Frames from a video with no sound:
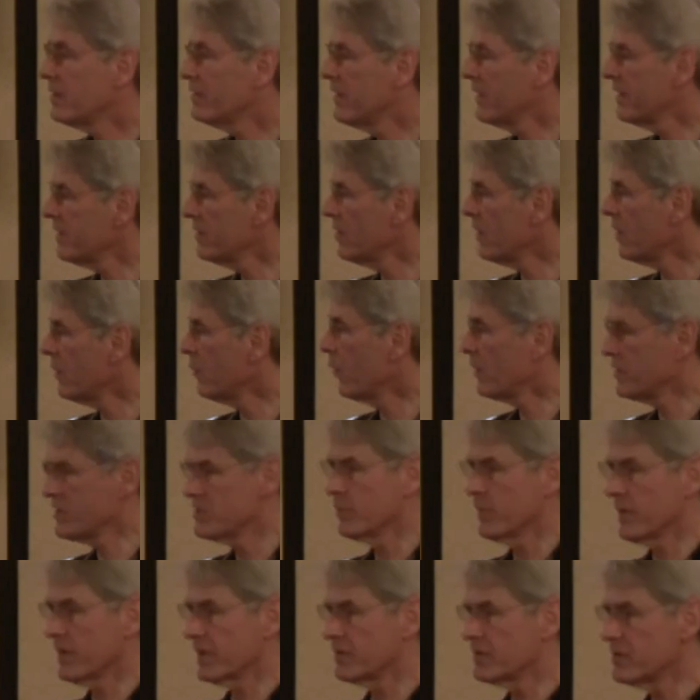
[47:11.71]
then
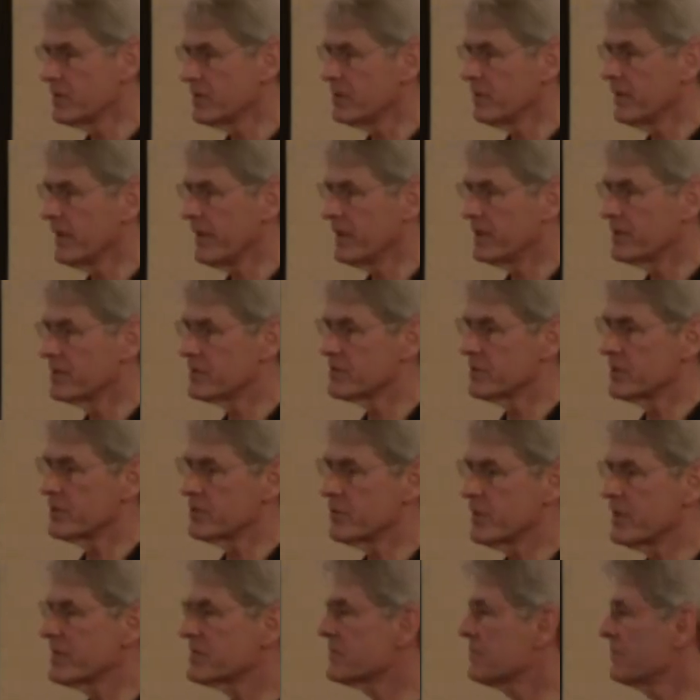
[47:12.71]
what you want to do is
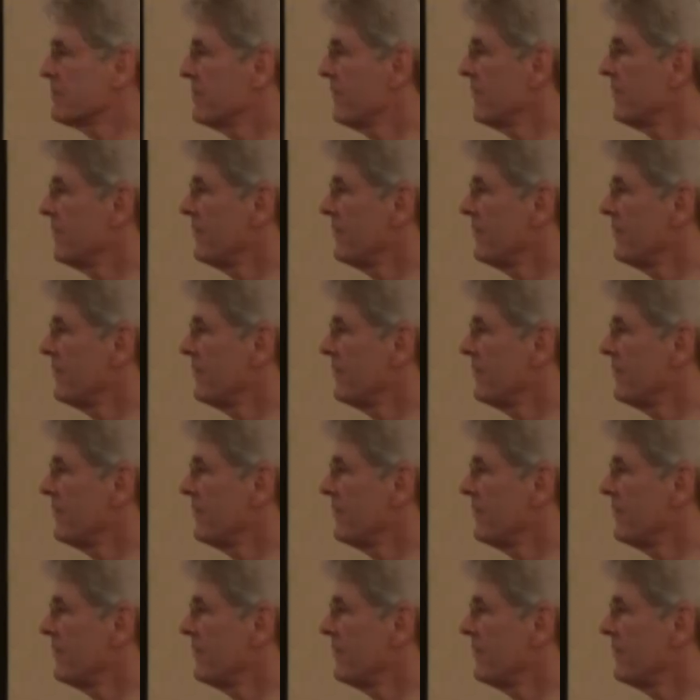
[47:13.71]
address